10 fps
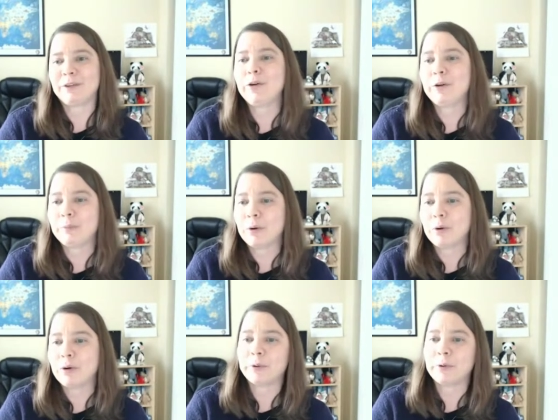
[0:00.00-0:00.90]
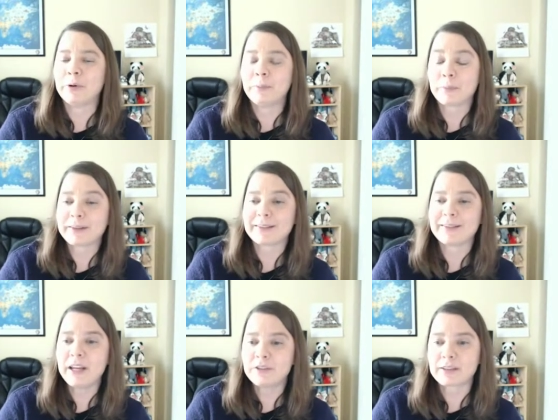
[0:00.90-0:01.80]
do multiple
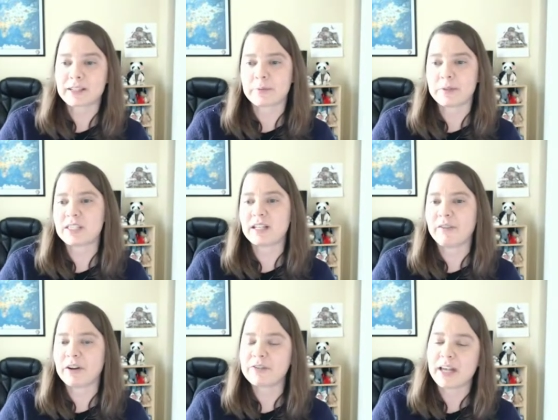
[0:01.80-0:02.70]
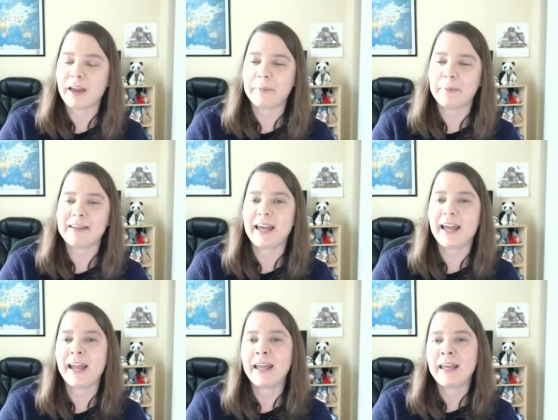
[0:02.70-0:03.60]
presentations because we just didn't have enough time in the
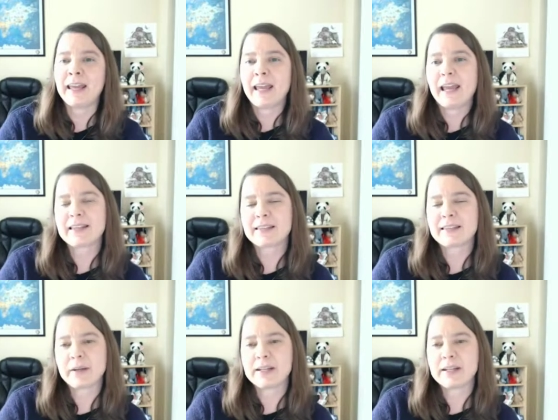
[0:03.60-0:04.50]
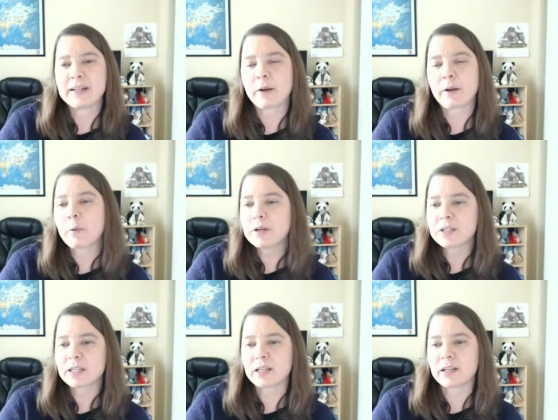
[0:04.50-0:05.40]
day. And so we decided, well, we're
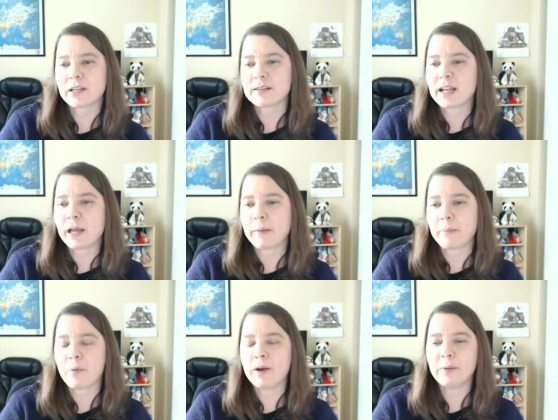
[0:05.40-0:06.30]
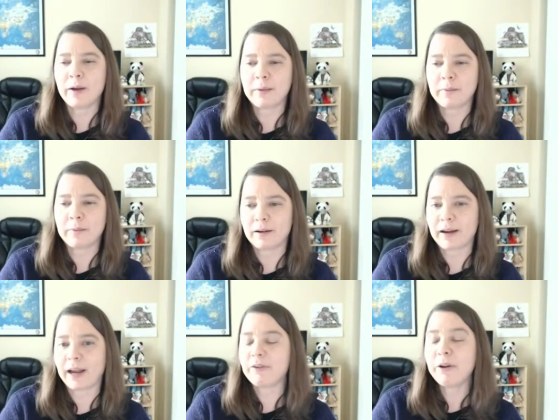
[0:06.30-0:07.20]
just going to set up one webinar
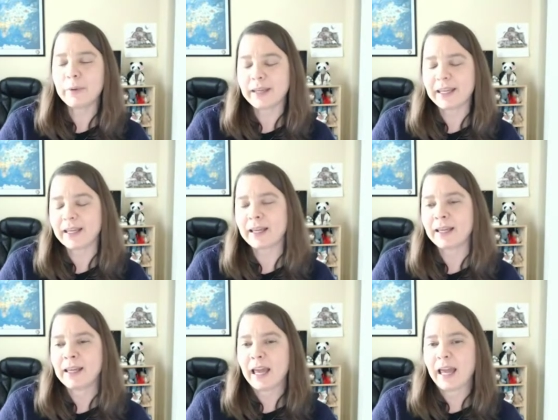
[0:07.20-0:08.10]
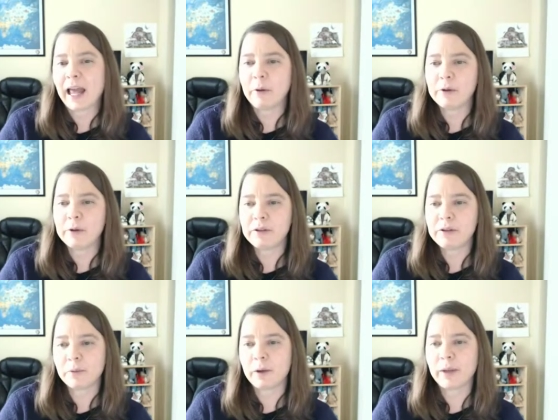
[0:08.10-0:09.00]
every week and I would do it
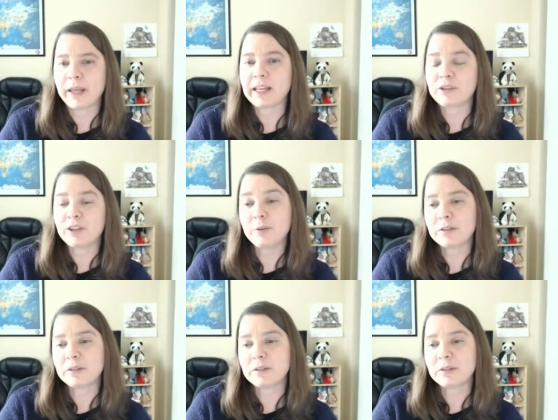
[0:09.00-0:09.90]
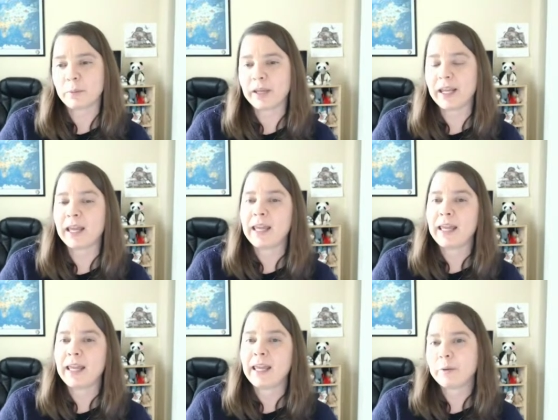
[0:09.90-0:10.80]
one week, and she would do it one week,
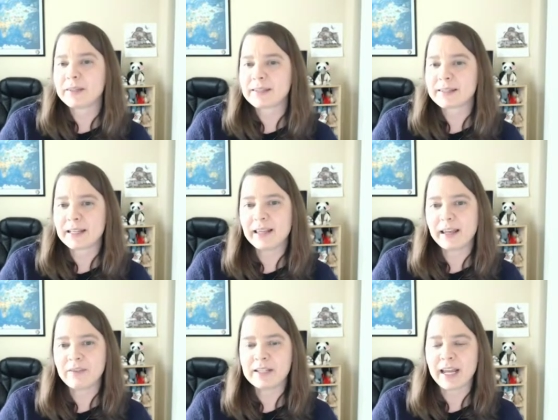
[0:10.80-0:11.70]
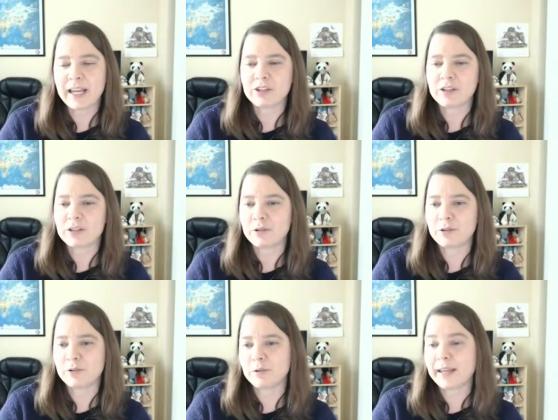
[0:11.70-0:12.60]
and we would send the invitation
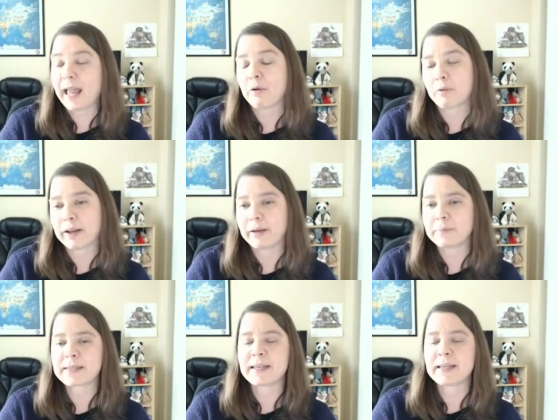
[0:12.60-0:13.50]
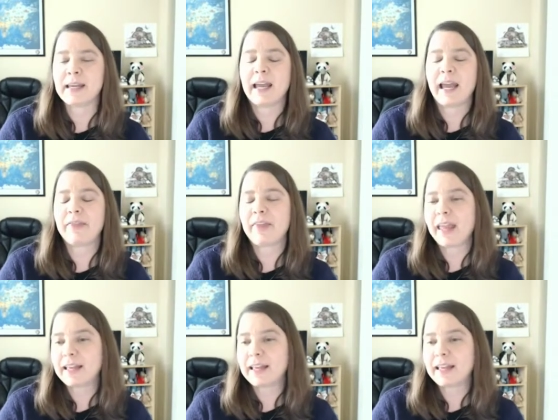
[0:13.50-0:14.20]
to the account reps, and they